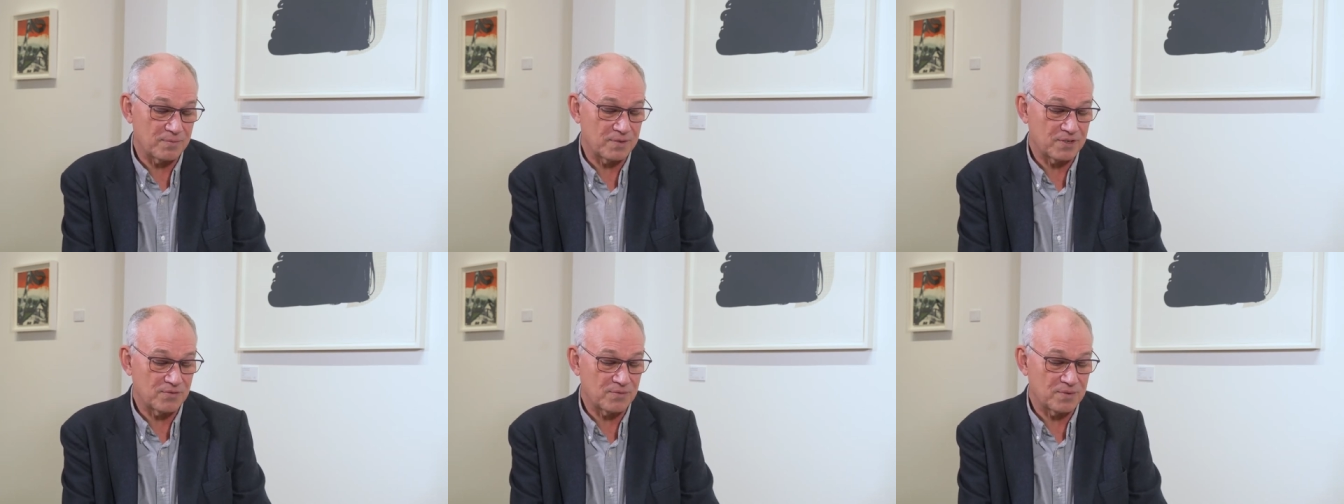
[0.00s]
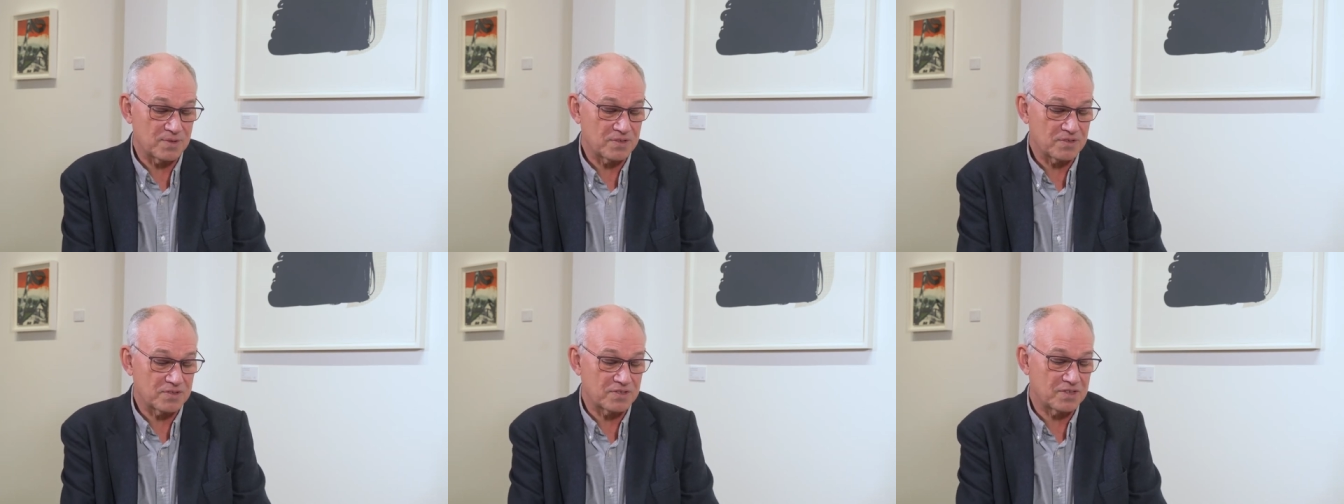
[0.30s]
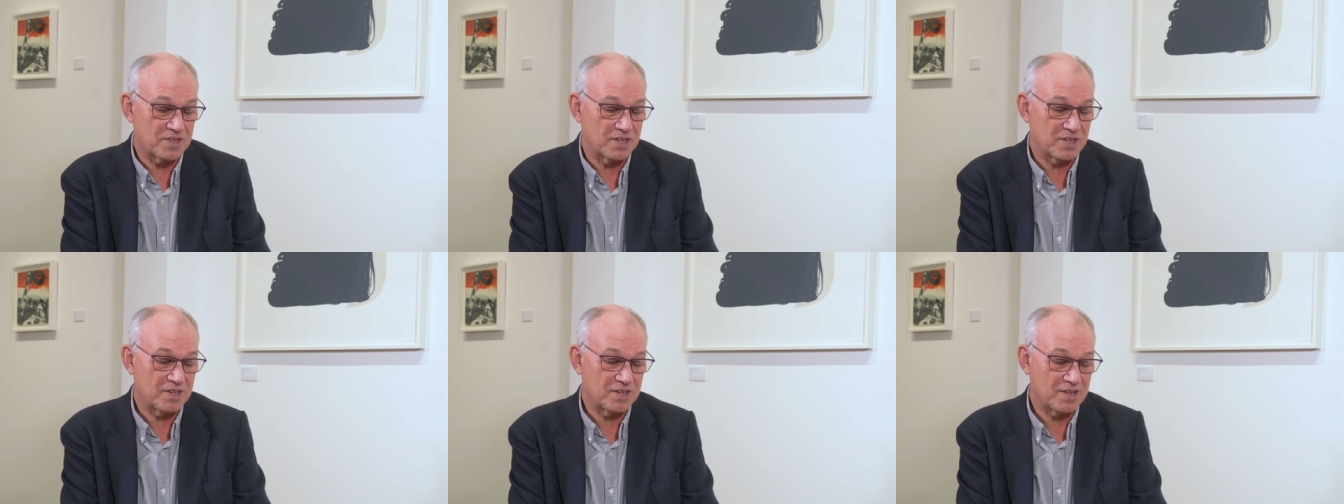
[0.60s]
which was
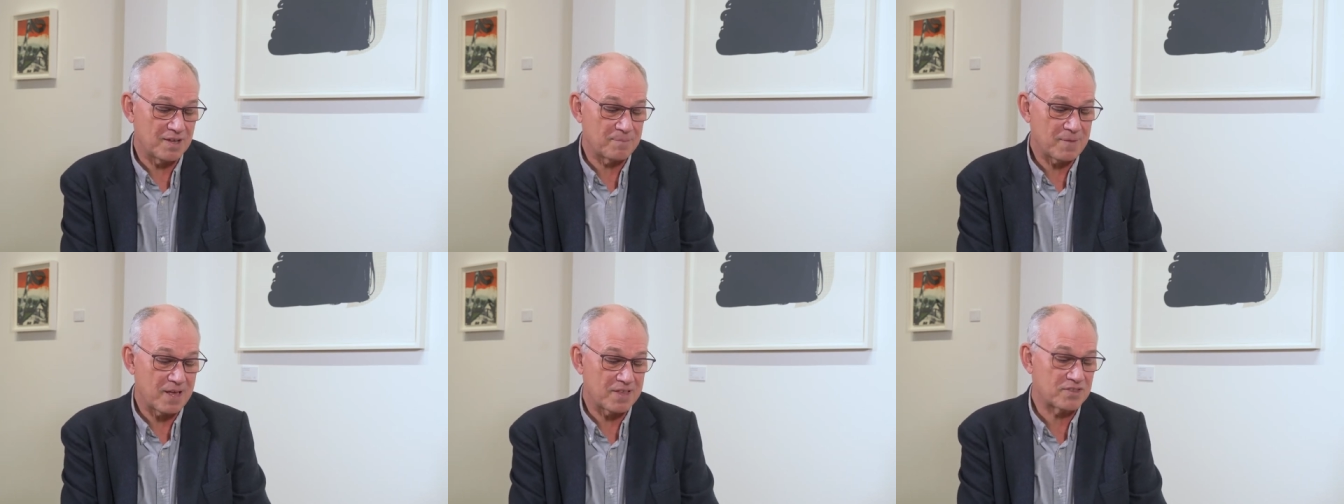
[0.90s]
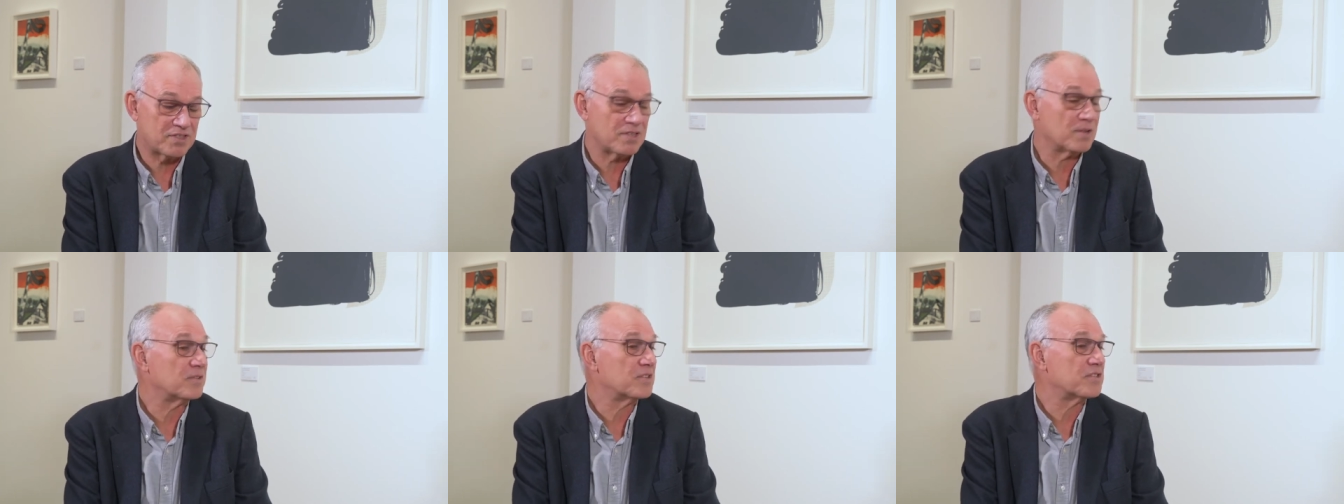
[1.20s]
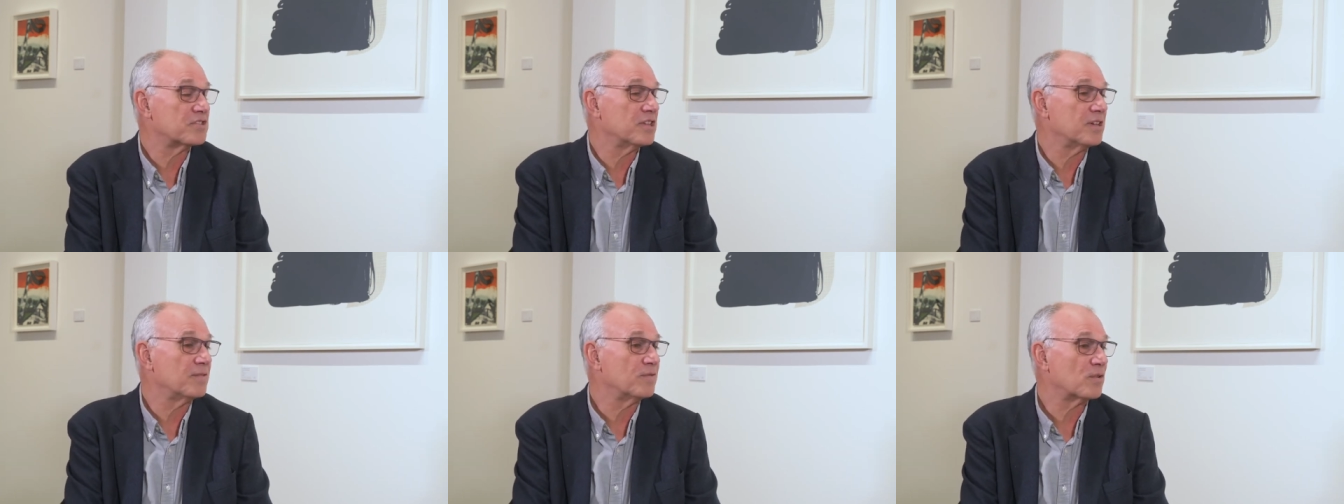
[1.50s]
the Amancio and the
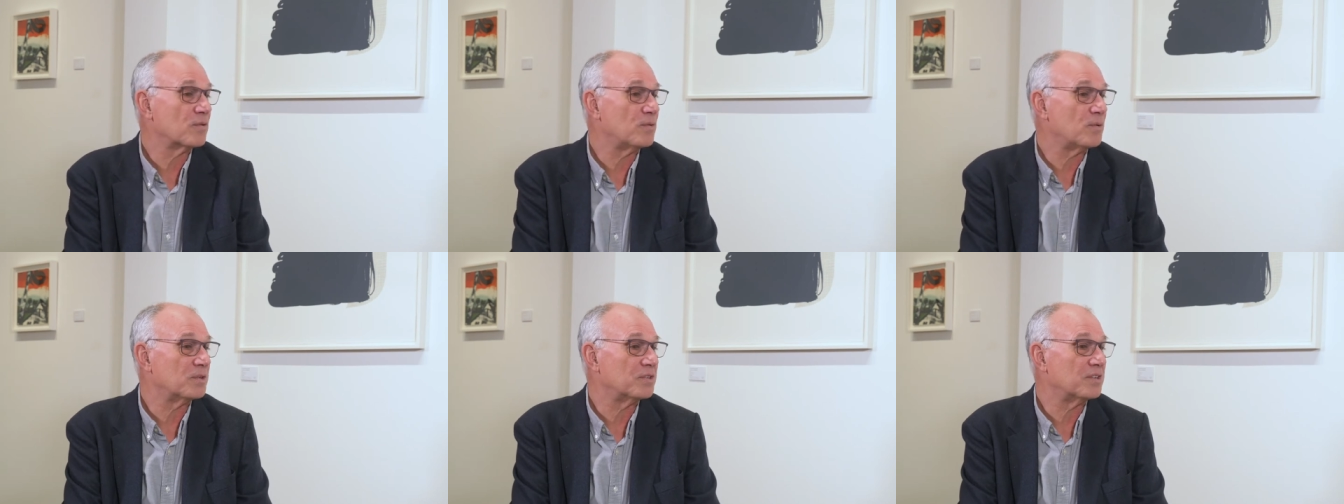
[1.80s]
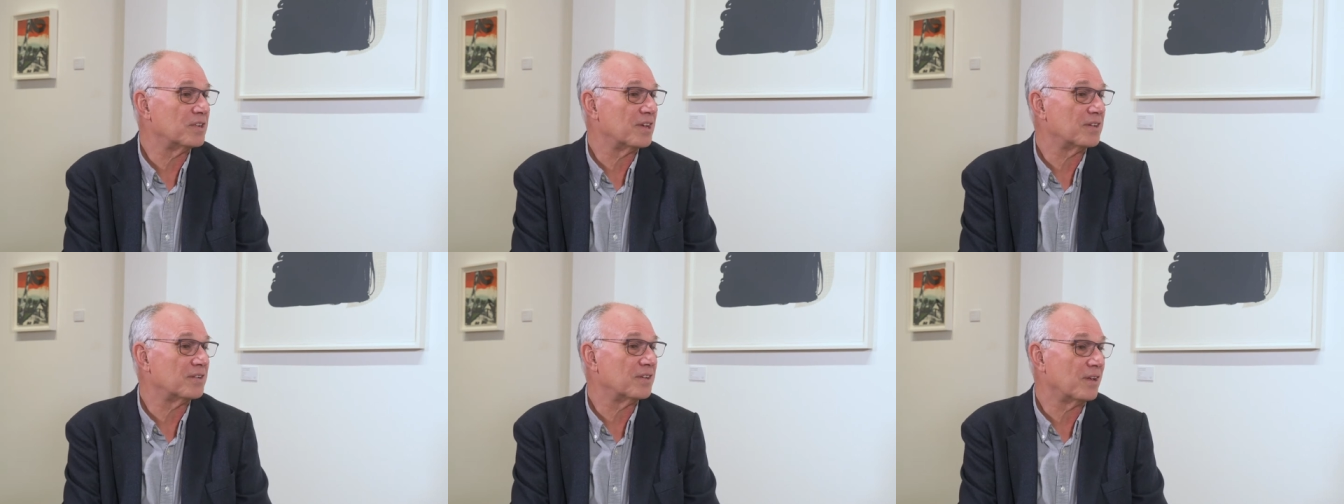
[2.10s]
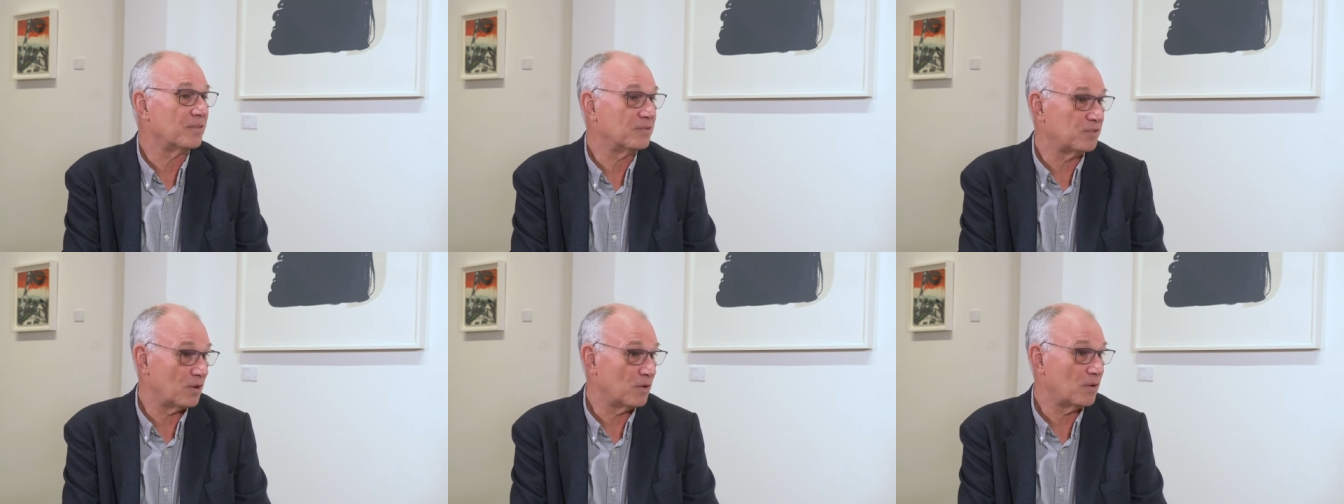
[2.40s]
Silver Quartet
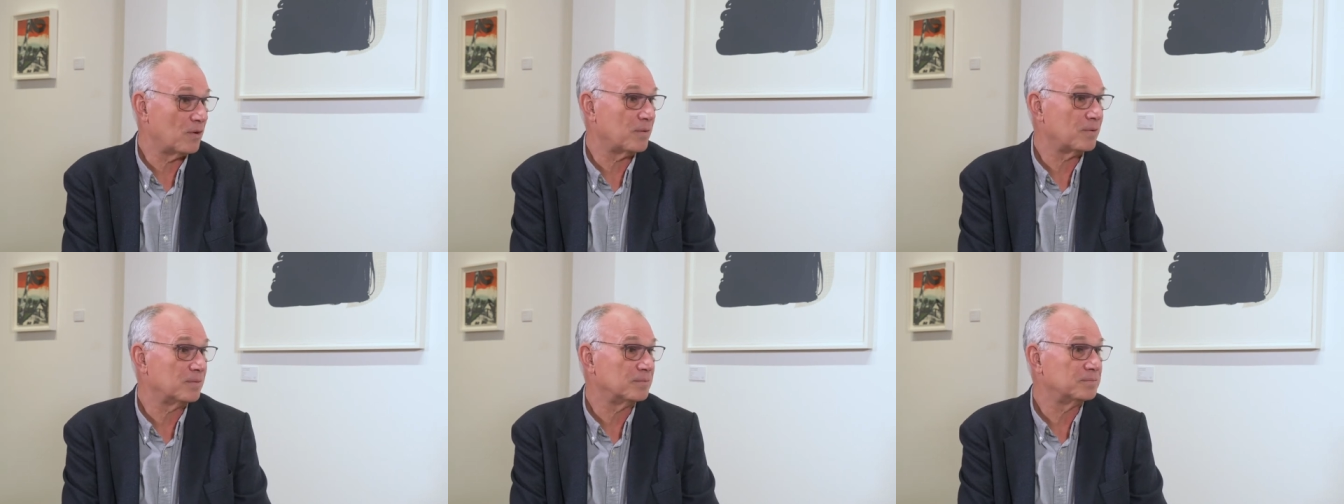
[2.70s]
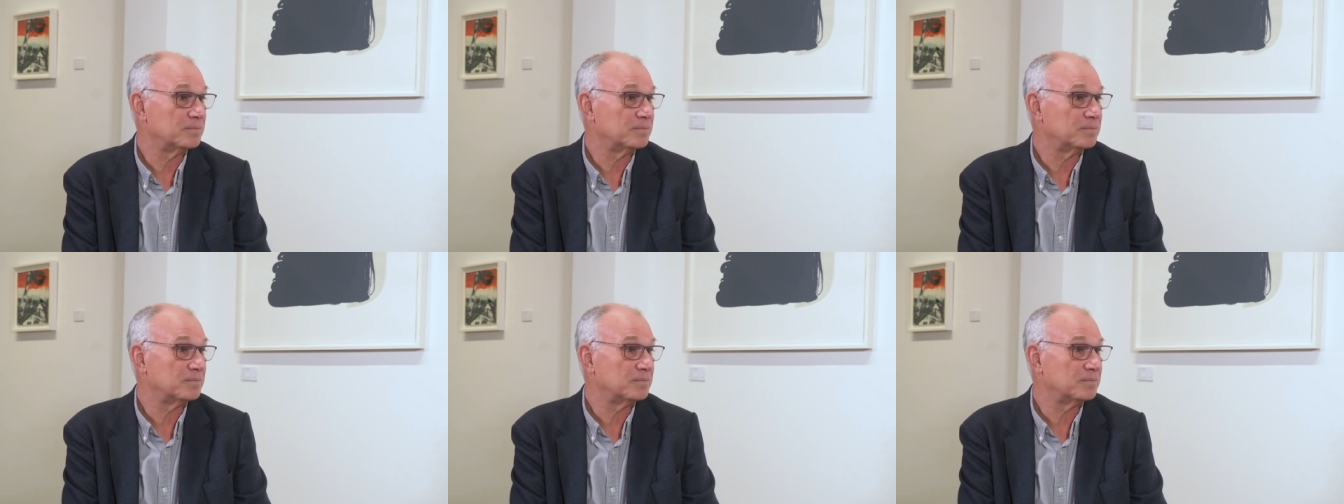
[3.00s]
on Domo.